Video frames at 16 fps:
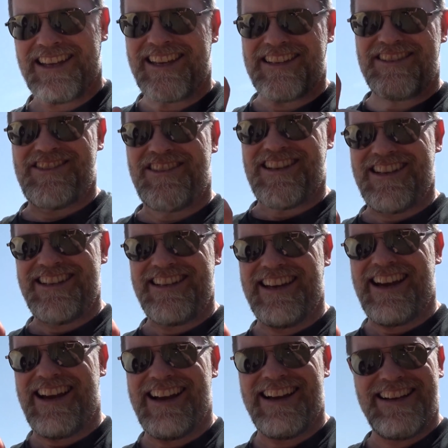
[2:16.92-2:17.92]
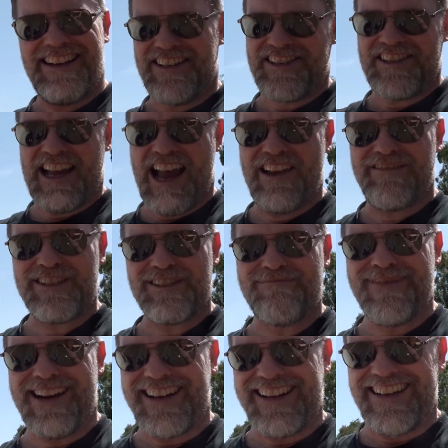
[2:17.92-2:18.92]
Ka-chinga. Save
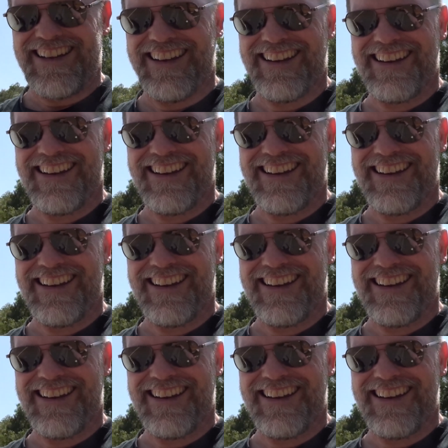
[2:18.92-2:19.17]
some money.